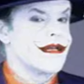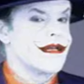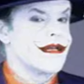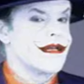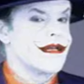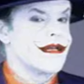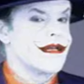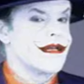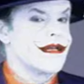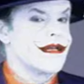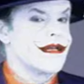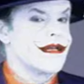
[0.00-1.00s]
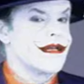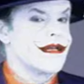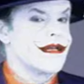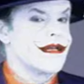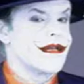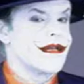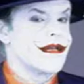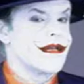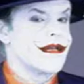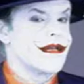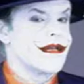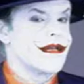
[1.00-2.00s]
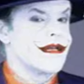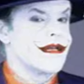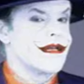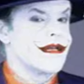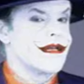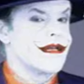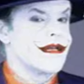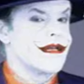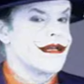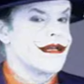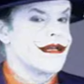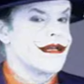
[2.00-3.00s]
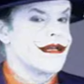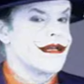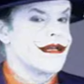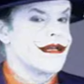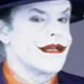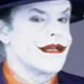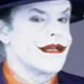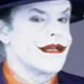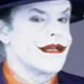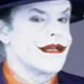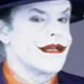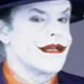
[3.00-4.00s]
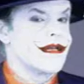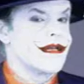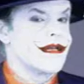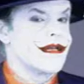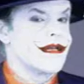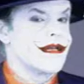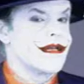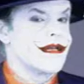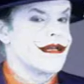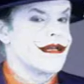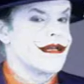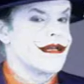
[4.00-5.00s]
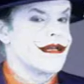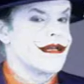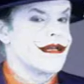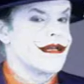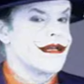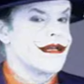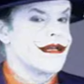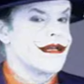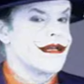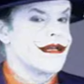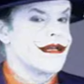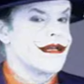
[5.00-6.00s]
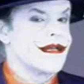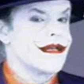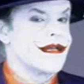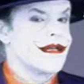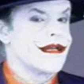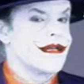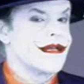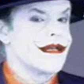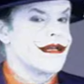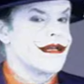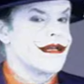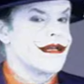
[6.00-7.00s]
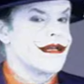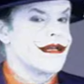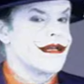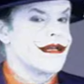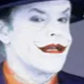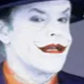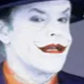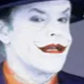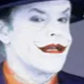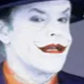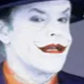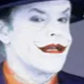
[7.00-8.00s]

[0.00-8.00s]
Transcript: [no speech]